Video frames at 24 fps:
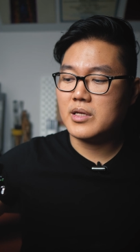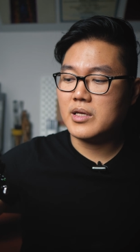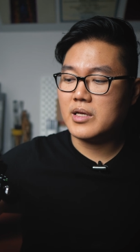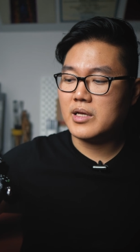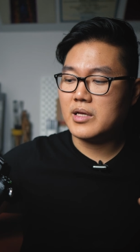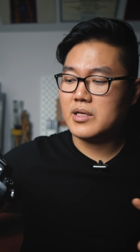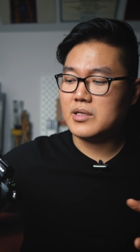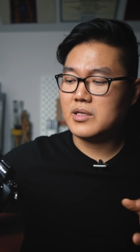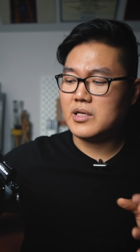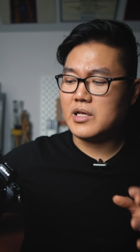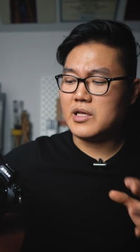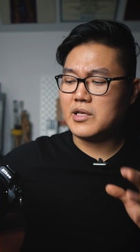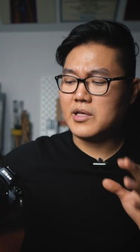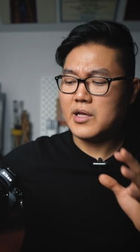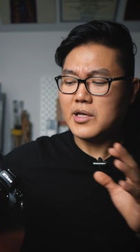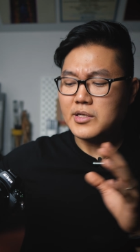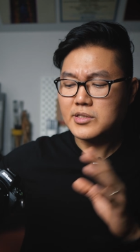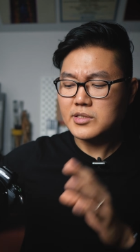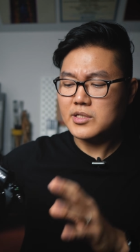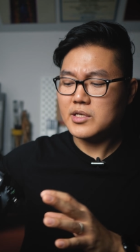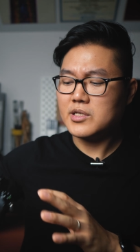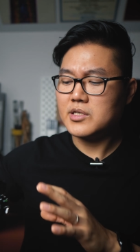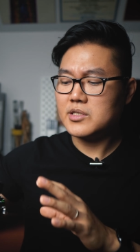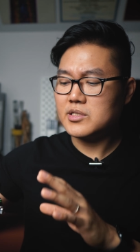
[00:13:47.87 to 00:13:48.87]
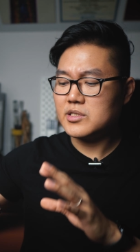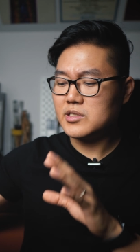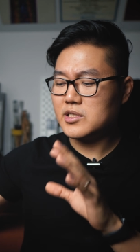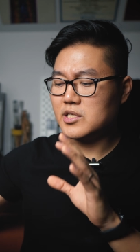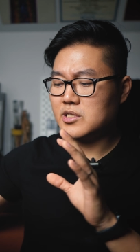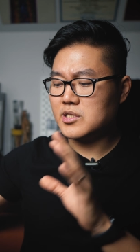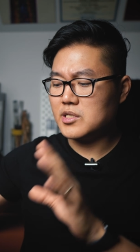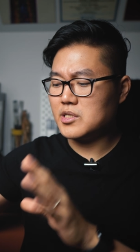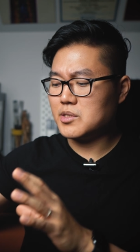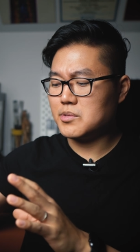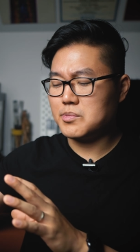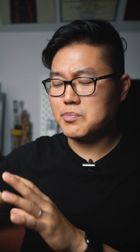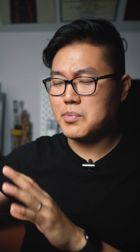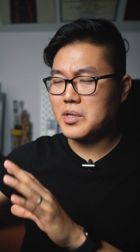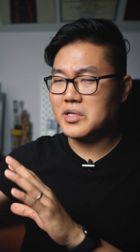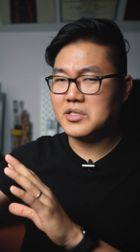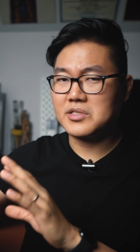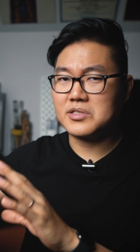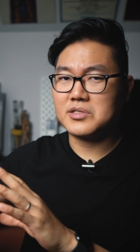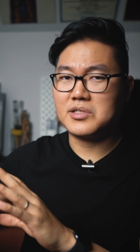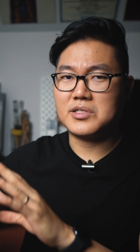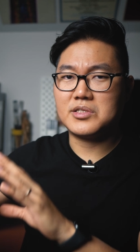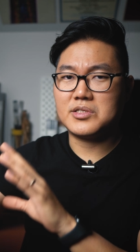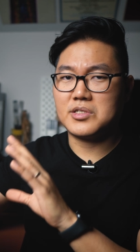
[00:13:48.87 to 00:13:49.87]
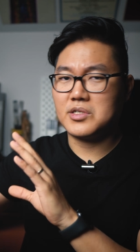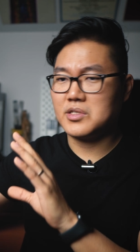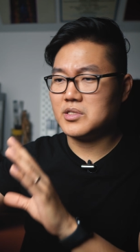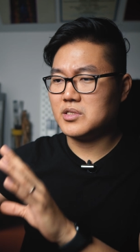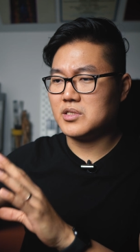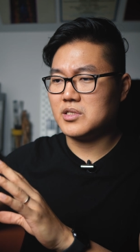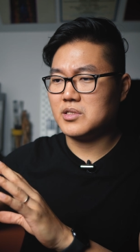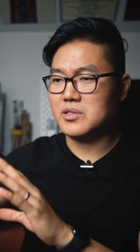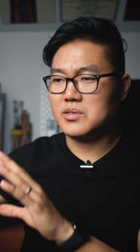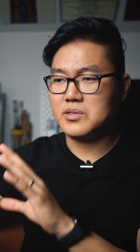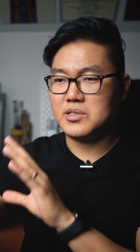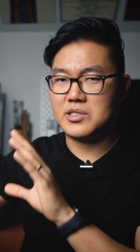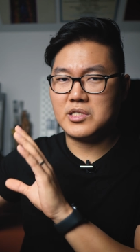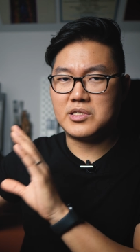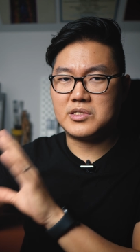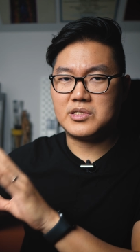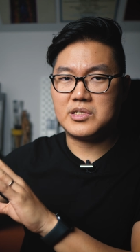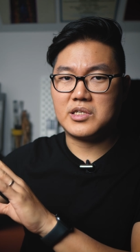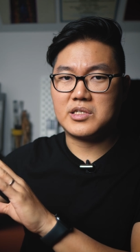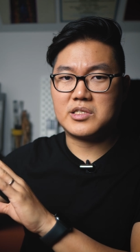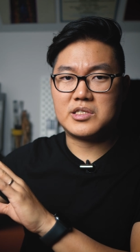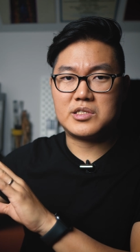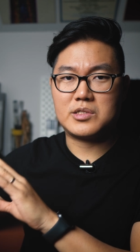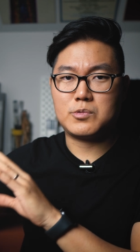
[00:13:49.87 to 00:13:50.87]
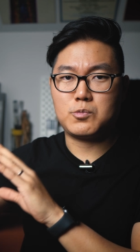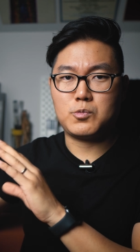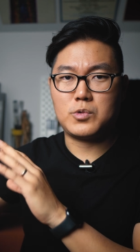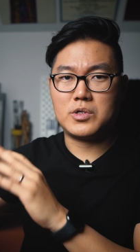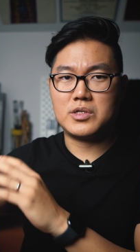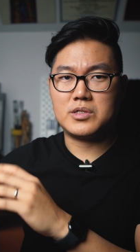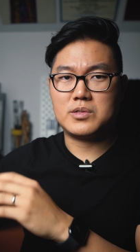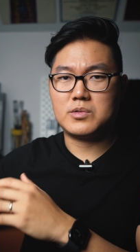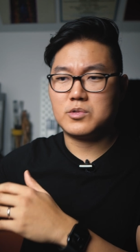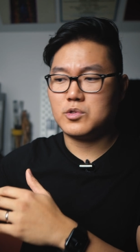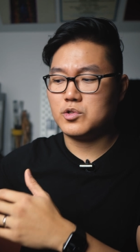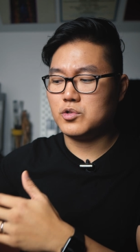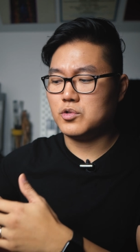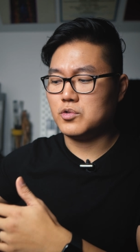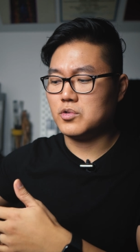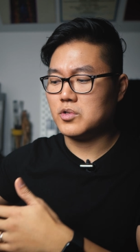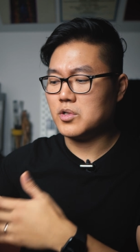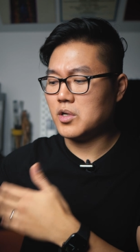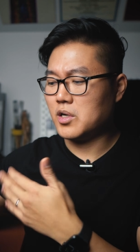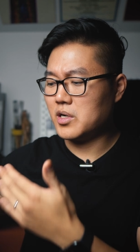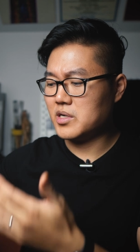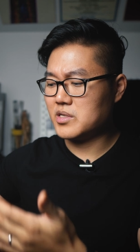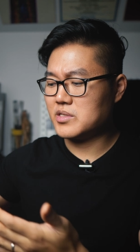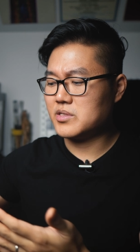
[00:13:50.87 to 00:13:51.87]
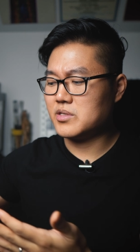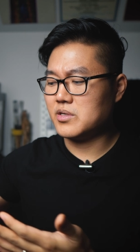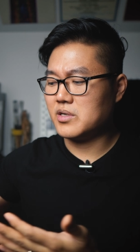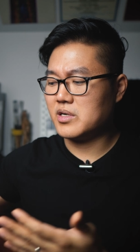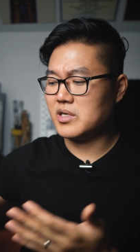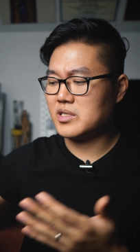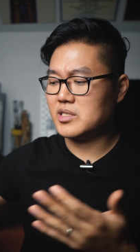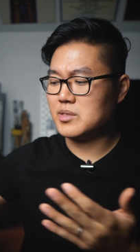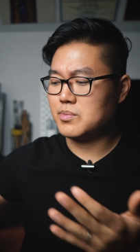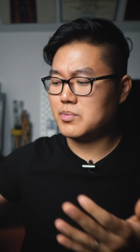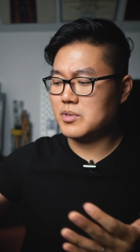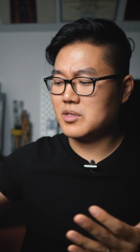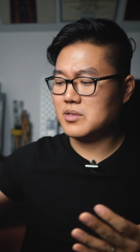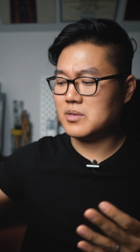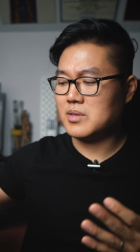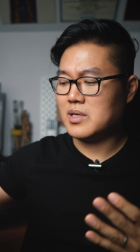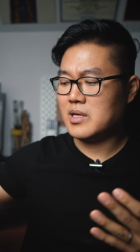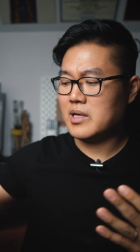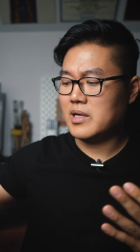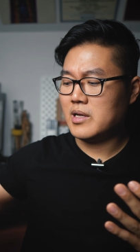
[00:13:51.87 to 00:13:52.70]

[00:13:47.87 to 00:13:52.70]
And in essence, this is basically just the Z6 with 2 card slots, but